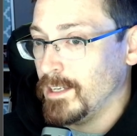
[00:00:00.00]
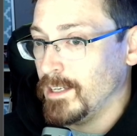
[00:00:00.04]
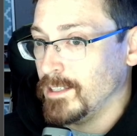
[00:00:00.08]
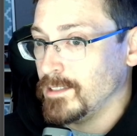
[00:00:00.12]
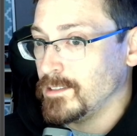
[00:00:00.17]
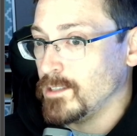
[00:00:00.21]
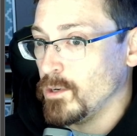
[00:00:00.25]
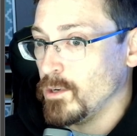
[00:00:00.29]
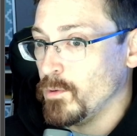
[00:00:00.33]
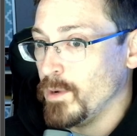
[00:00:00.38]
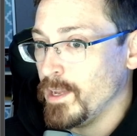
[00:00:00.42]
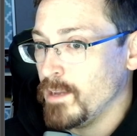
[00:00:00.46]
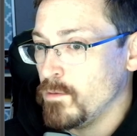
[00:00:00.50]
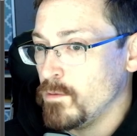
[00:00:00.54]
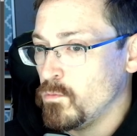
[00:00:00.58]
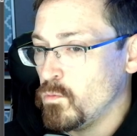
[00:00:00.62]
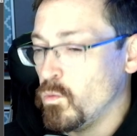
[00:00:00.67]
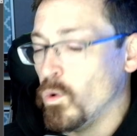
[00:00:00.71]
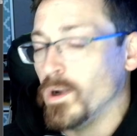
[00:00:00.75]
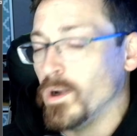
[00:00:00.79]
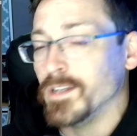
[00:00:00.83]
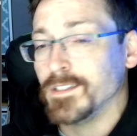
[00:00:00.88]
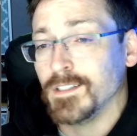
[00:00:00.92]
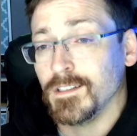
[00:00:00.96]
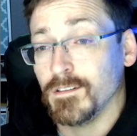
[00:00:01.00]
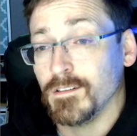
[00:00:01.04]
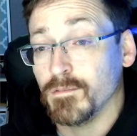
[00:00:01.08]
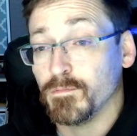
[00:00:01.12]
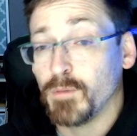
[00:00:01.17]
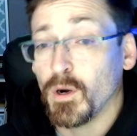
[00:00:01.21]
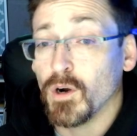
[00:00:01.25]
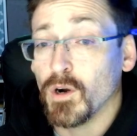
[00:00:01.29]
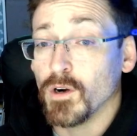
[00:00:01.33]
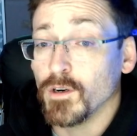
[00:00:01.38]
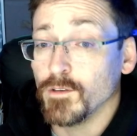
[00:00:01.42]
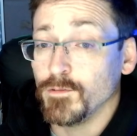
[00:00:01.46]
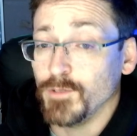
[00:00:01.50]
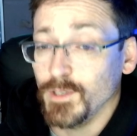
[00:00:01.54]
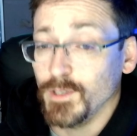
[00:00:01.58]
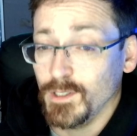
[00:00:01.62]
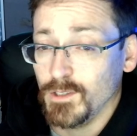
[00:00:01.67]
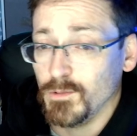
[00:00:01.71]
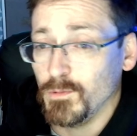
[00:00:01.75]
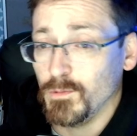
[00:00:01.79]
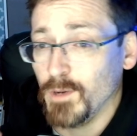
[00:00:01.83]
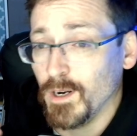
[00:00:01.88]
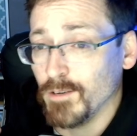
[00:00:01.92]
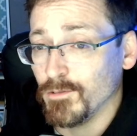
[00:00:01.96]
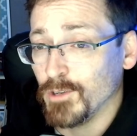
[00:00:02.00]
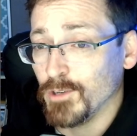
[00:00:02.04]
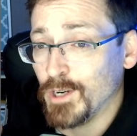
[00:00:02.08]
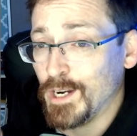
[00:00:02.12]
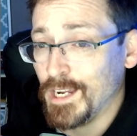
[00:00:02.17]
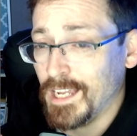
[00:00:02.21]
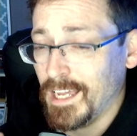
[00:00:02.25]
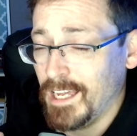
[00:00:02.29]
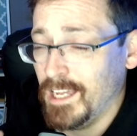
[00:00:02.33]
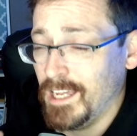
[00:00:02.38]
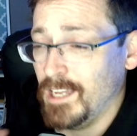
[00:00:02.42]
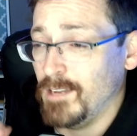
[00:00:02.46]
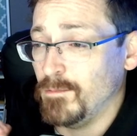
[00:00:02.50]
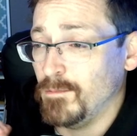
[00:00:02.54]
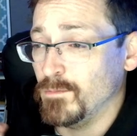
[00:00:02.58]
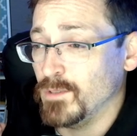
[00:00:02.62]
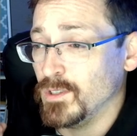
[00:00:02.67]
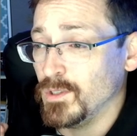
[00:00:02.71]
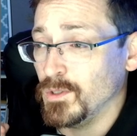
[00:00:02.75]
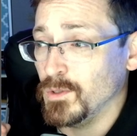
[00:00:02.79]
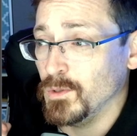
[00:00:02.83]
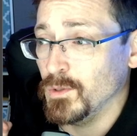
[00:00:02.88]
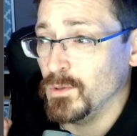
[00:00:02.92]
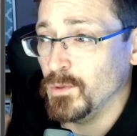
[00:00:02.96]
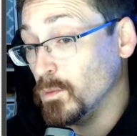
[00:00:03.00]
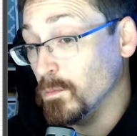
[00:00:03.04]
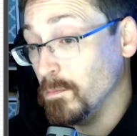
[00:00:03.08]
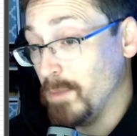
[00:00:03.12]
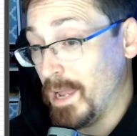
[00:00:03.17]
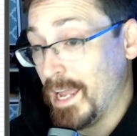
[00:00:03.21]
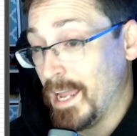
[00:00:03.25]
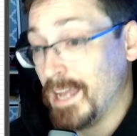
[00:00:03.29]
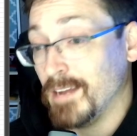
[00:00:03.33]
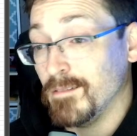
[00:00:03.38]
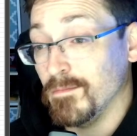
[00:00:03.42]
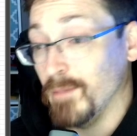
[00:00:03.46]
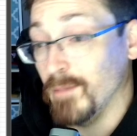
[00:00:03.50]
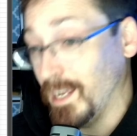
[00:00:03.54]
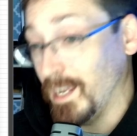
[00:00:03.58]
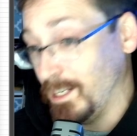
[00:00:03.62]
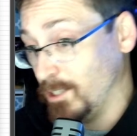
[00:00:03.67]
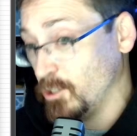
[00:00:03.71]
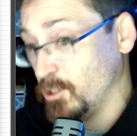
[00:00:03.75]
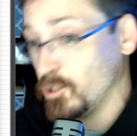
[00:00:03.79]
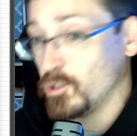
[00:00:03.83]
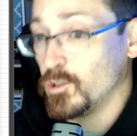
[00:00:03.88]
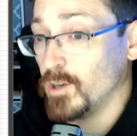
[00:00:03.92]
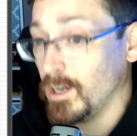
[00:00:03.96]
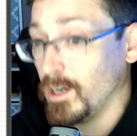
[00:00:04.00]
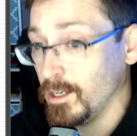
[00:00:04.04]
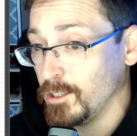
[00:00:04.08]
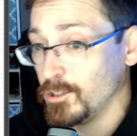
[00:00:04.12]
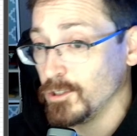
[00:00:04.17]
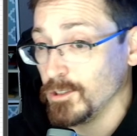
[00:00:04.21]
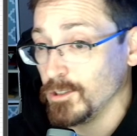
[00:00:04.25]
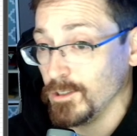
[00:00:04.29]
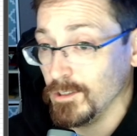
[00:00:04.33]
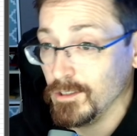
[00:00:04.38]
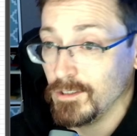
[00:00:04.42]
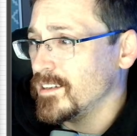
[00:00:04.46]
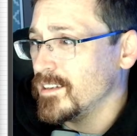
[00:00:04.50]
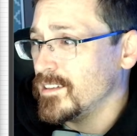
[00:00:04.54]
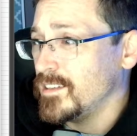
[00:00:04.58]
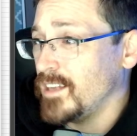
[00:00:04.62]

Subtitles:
So it wasn't perfect whenever it came to man-made structures.